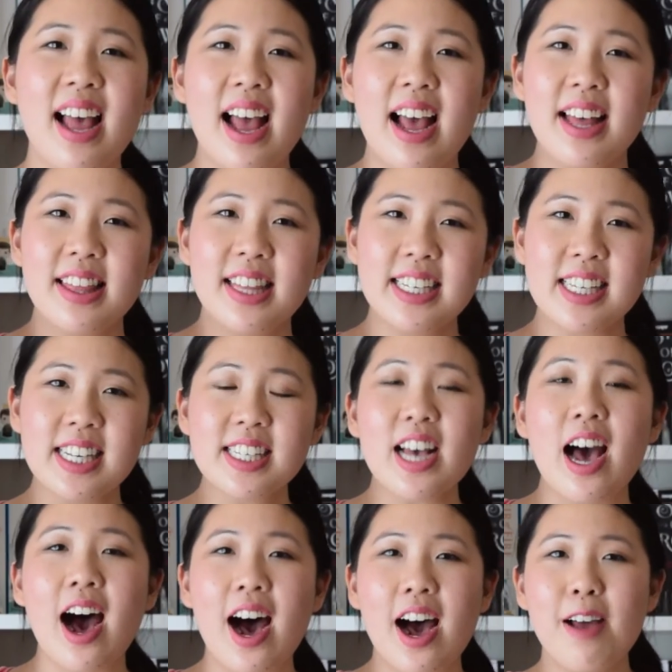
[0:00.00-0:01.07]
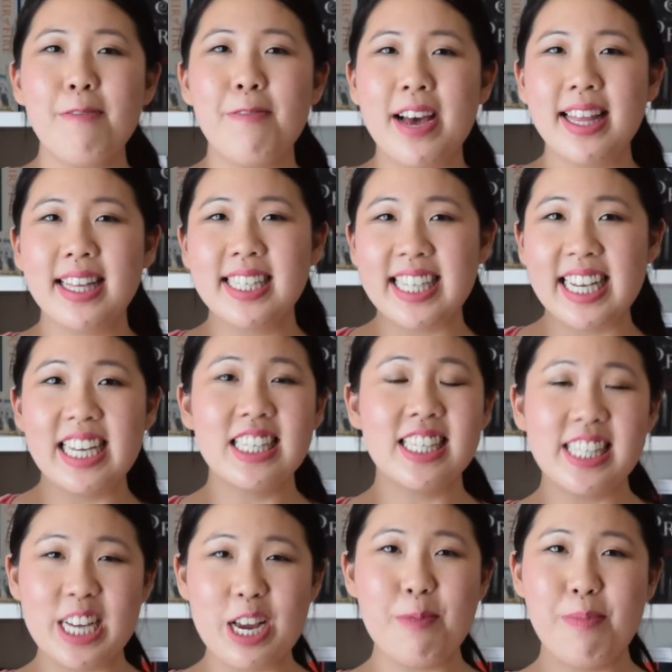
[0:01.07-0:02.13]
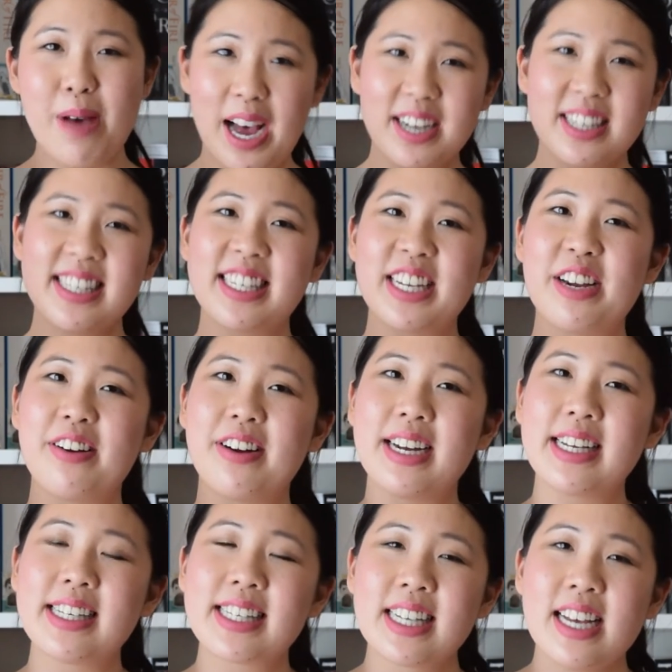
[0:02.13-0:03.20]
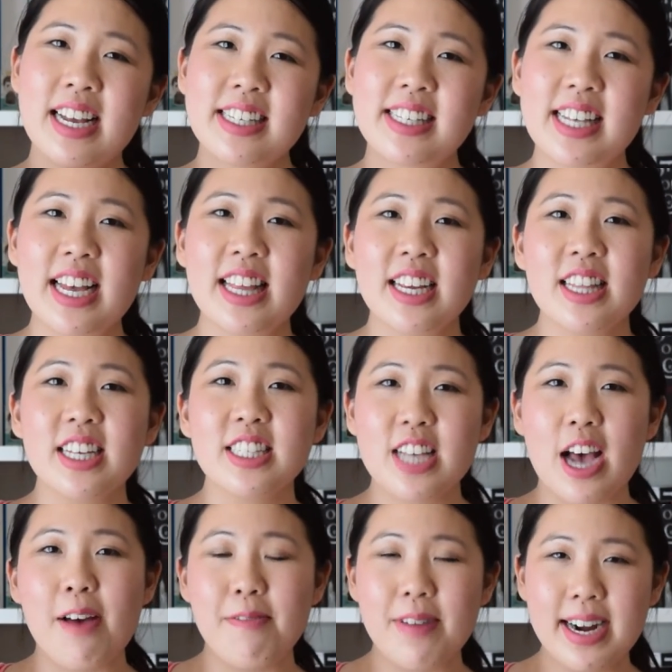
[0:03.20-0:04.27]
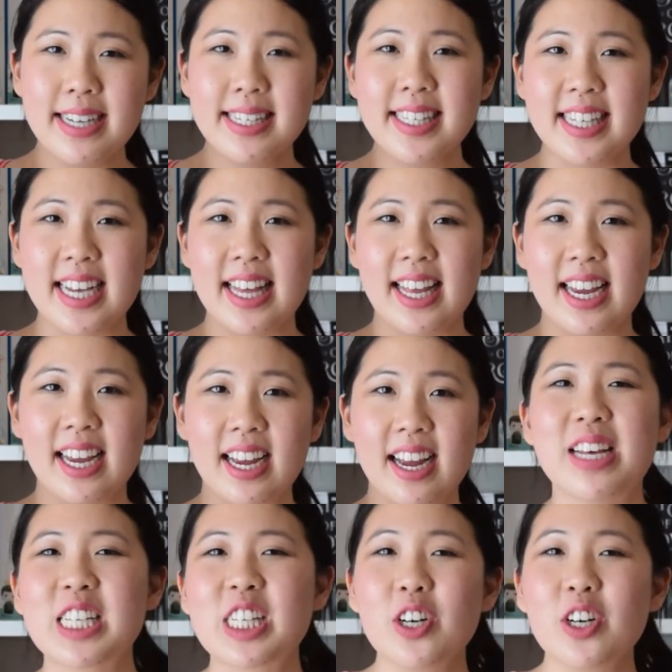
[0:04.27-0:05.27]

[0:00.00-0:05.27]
And this is a high fantasy steampunk series set in a diverse setting. There's